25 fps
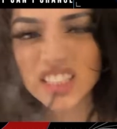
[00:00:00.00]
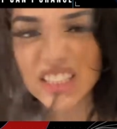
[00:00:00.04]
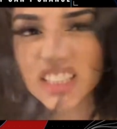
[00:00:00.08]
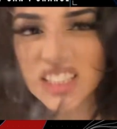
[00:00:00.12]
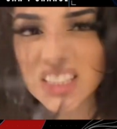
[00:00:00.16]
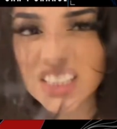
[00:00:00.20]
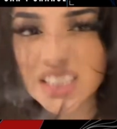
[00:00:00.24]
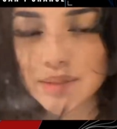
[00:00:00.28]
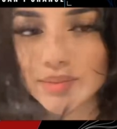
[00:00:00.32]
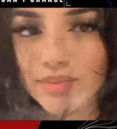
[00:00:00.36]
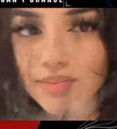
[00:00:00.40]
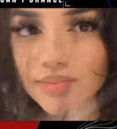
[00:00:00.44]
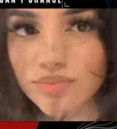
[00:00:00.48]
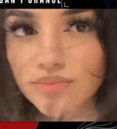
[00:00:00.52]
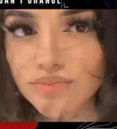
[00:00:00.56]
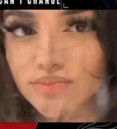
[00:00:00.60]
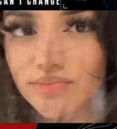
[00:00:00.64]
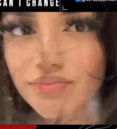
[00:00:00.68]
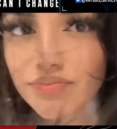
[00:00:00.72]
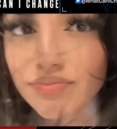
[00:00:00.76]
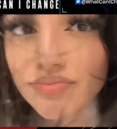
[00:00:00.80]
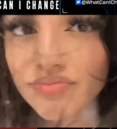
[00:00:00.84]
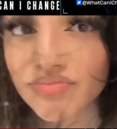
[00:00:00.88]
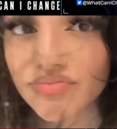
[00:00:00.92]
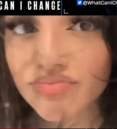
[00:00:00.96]
mean it's a conversation
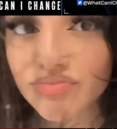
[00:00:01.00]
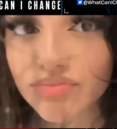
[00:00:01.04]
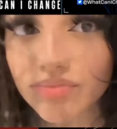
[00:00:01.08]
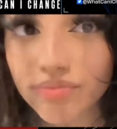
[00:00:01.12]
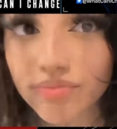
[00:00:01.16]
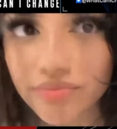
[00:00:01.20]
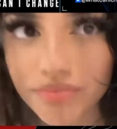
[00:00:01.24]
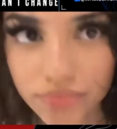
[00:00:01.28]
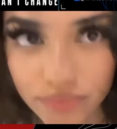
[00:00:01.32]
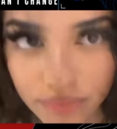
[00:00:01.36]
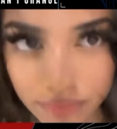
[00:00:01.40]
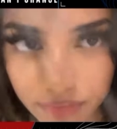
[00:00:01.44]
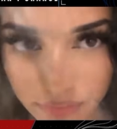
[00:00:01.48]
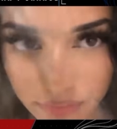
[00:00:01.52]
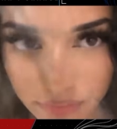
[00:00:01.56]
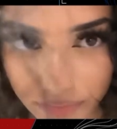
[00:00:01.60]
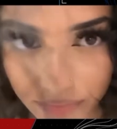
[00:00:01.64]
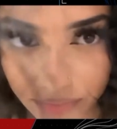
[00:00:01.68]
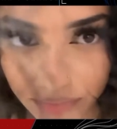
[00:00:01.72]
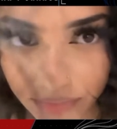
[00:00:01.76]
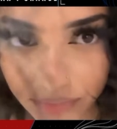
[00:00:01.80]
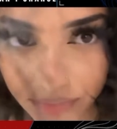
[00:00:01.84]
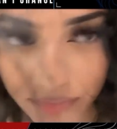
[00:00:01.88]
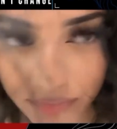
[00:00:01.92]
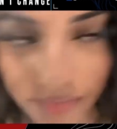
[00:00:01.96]
we have to have.
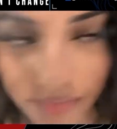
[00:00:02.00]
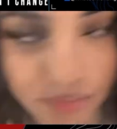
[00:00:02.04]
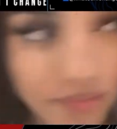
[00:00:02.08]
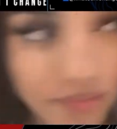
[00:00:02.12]
I'm not for